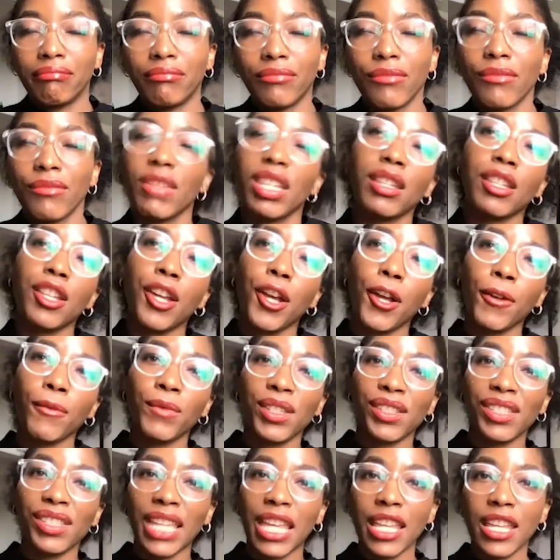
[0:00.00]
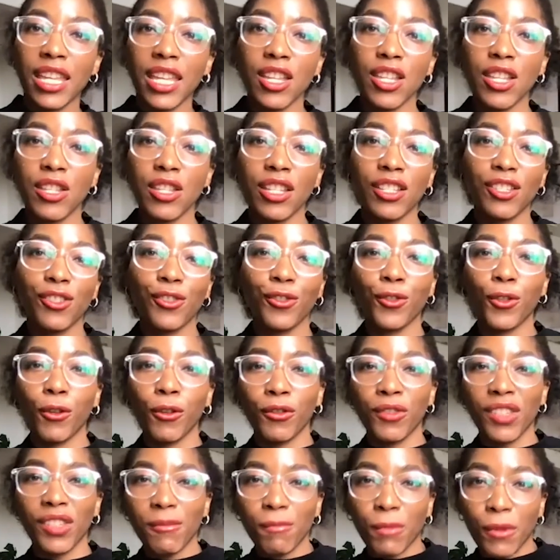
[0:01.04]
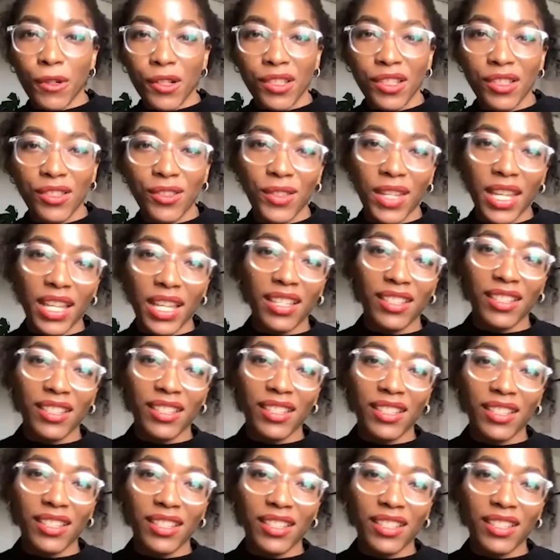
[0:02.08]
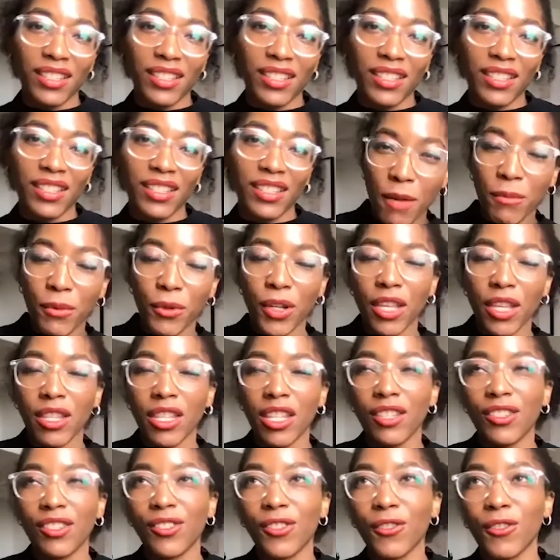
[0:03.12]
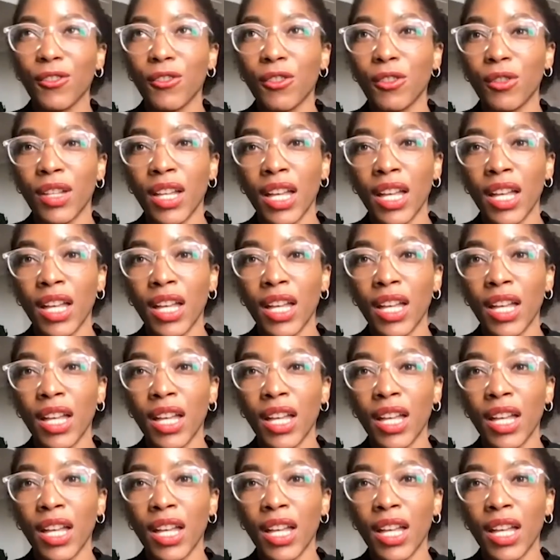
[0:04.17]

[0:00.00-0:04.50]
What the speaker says: they say you need to know this person to get into the job, or you need to,